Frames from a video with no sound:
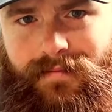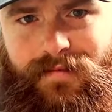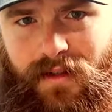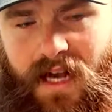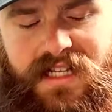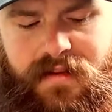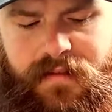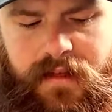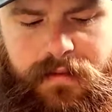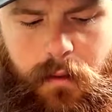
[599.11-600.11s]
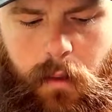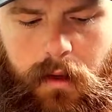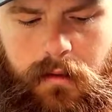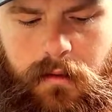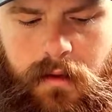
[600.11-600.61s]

philosophy, if you will.